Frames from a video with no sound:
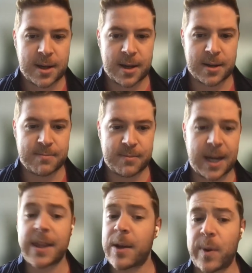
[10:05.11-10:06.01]
And
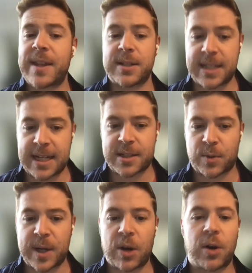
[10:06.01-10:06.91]
then with
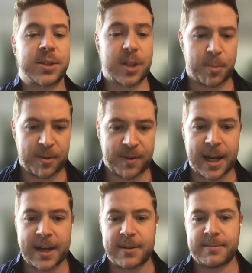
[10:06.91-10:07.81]
DISC, we also
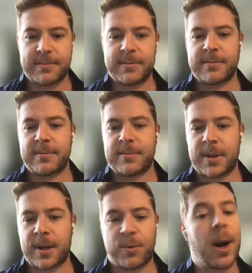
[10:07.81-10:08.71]
provide
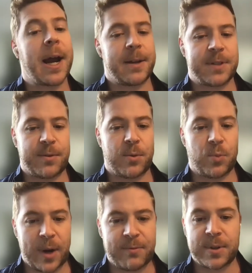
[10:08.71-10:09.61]
a variety of
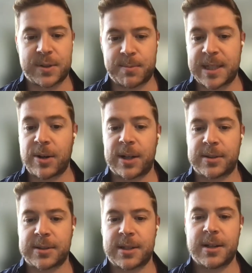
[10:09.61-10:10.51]
different reference
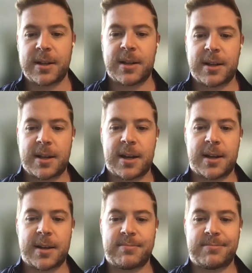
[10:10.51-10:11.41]
materials
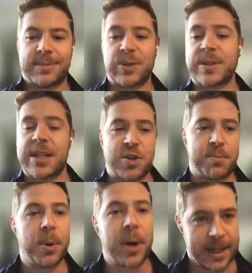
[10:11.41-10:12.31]
to assist
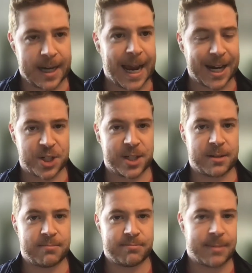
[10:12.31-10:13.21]
you putting into
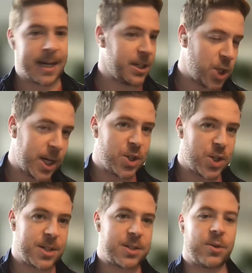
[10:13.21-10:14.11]
action any
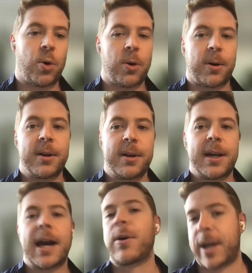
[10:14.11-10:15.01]
changes or
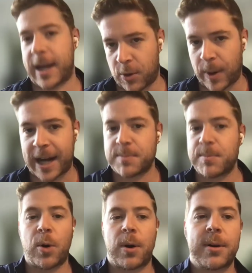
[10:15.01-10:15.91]
how to
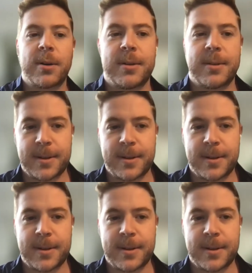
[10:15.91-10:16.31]
interact more